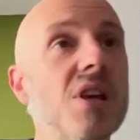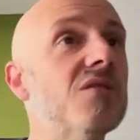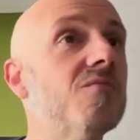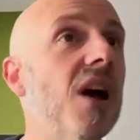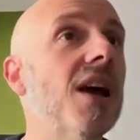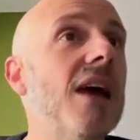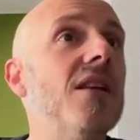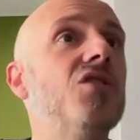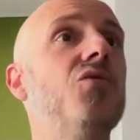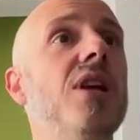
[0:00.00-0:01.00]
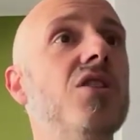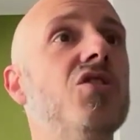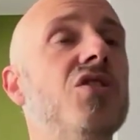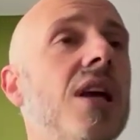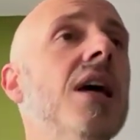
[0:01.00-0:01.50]
That's, again, that's really
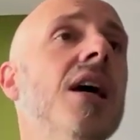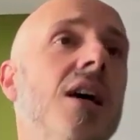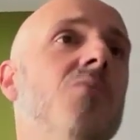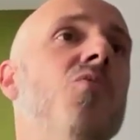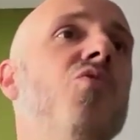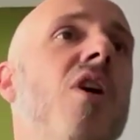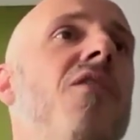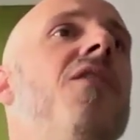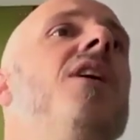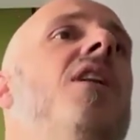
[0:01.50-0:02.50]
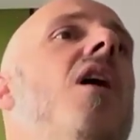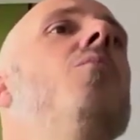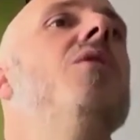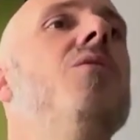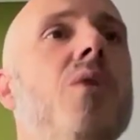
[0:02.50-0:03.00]
interesting roughly in
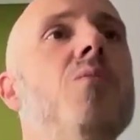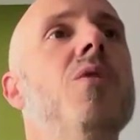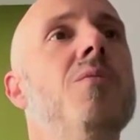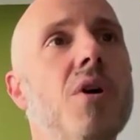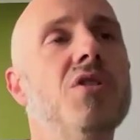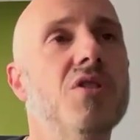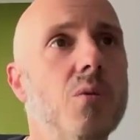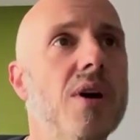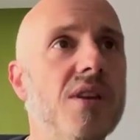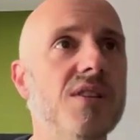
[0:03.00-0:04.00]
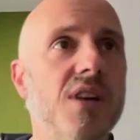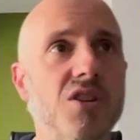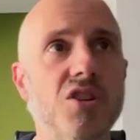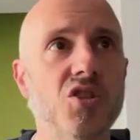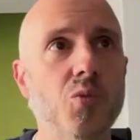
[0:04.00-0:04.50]
line with, with, with most of the way these
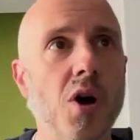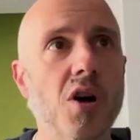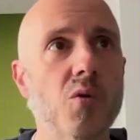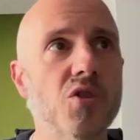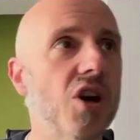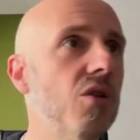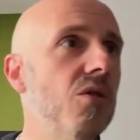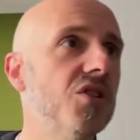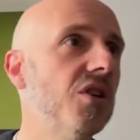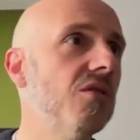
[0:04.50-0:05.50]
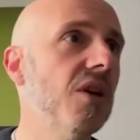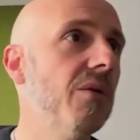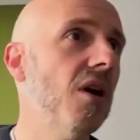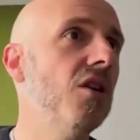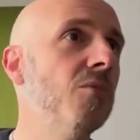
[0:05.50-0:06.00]
sessions work. So so there we
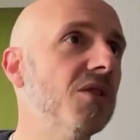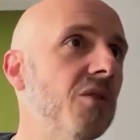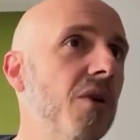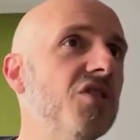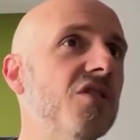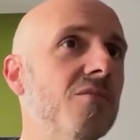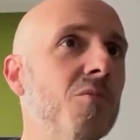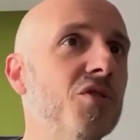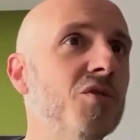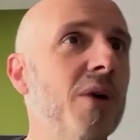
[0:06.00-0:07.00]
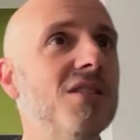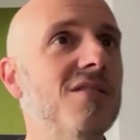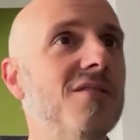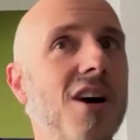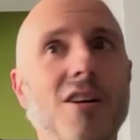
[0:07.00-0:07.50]
go, Luba. So most of them are
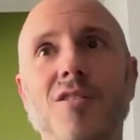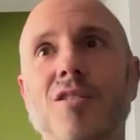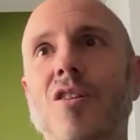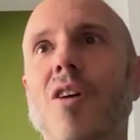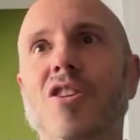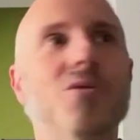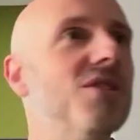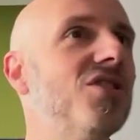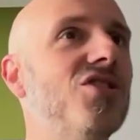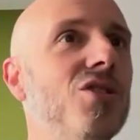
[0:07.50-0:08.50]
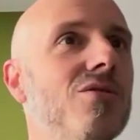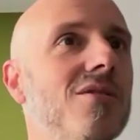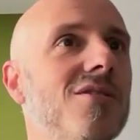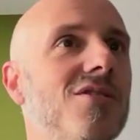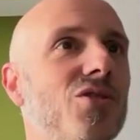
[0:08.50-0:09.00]
prospective undergraduate
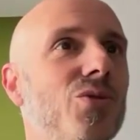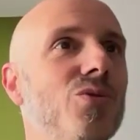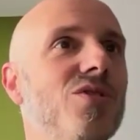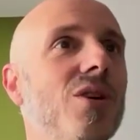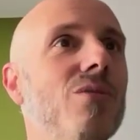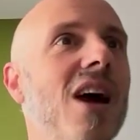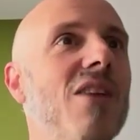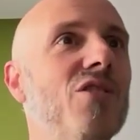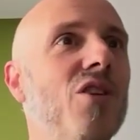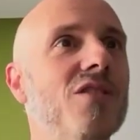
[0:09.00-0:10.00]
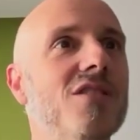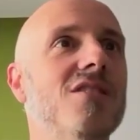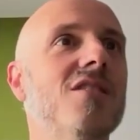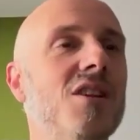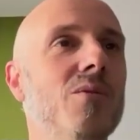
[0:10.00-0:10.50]
students who don't have an offer to
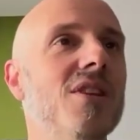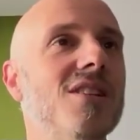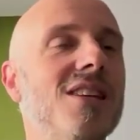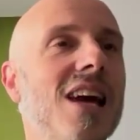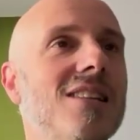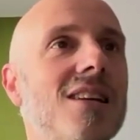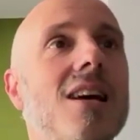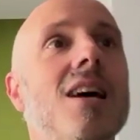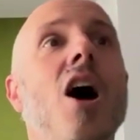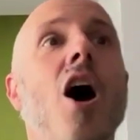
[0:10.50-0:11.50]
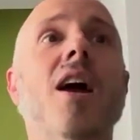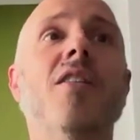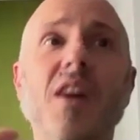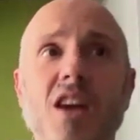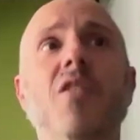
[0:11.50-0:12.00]
study with us yet. Okay,
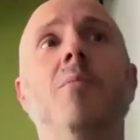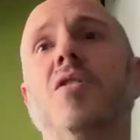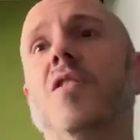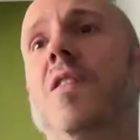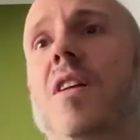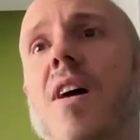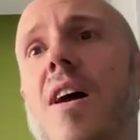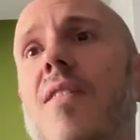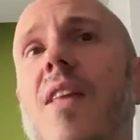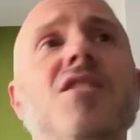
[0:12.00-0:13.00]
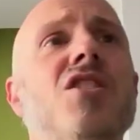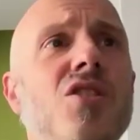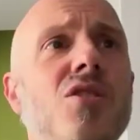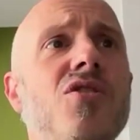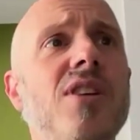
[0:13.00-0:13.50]
thank you very much for filling that in. That's
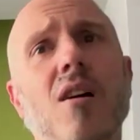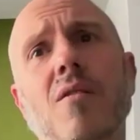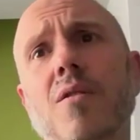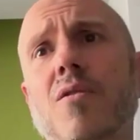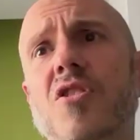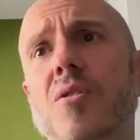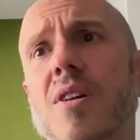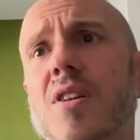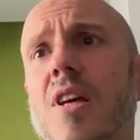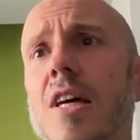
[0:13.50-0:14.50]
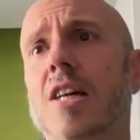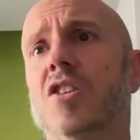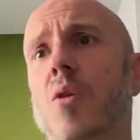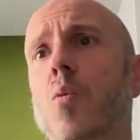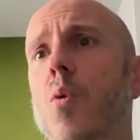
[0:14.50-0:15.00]
hugely helpful to us.
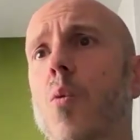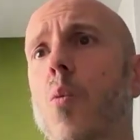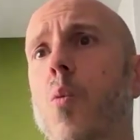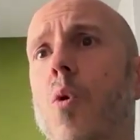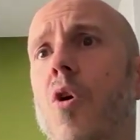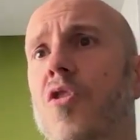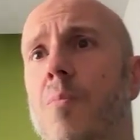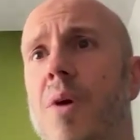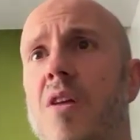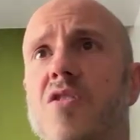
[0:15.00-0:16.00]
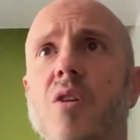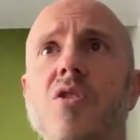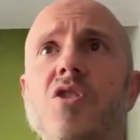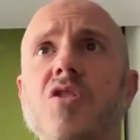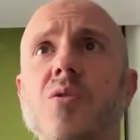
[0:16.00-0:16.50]
So the pe- so
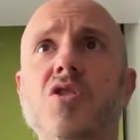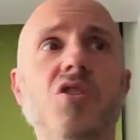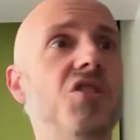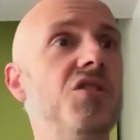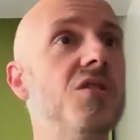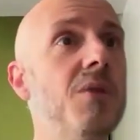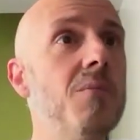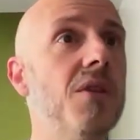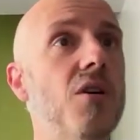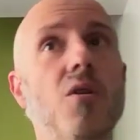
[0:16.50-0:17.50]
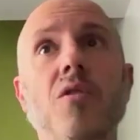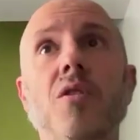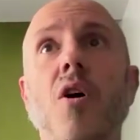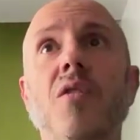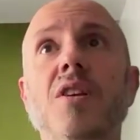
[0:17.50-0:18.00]
just to introduce you to the people
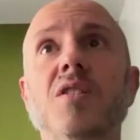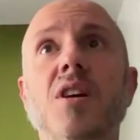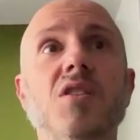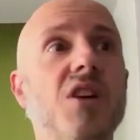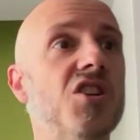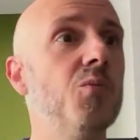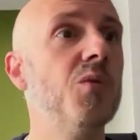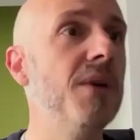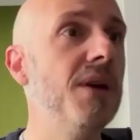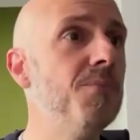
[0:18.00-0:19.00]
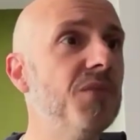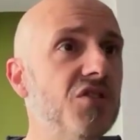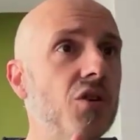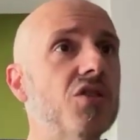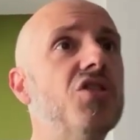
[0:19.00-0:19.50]
on on this uh, session with me is
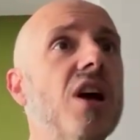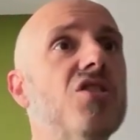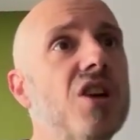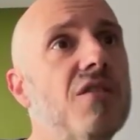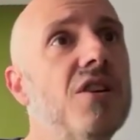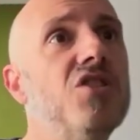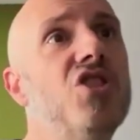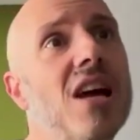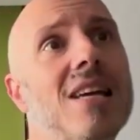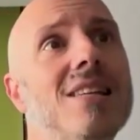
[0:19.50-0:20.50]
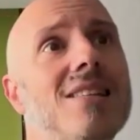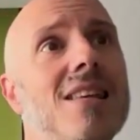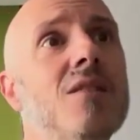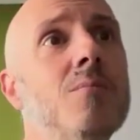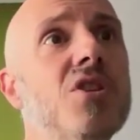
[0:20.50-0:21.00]
Dr. Jack Jeffries. Jack is
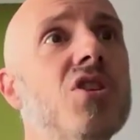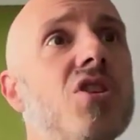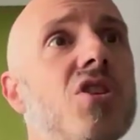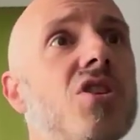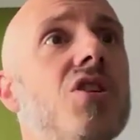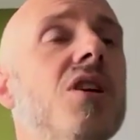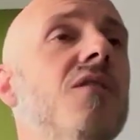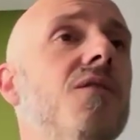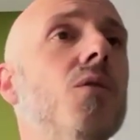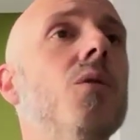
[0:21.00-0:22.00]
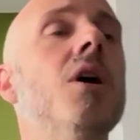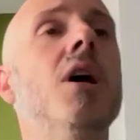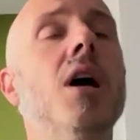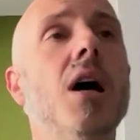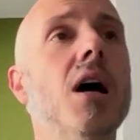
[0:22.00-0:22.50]
the admissions tutor
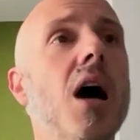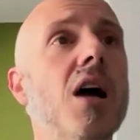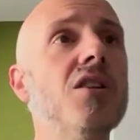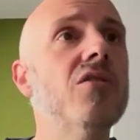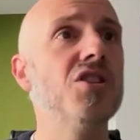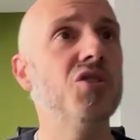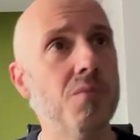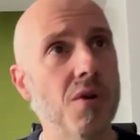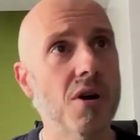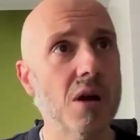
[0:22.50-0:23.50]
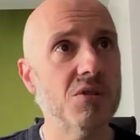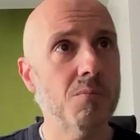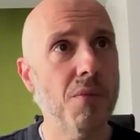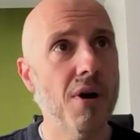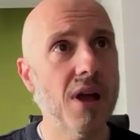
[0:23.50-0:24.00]
for uh, undergraduate
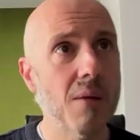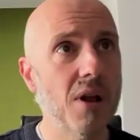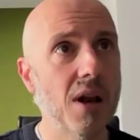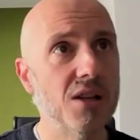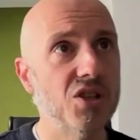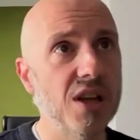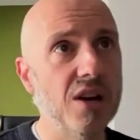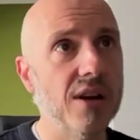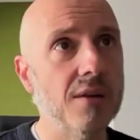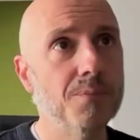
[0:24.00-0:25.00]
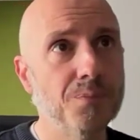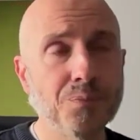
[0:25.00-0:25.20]
programs at Biochemical Engineering.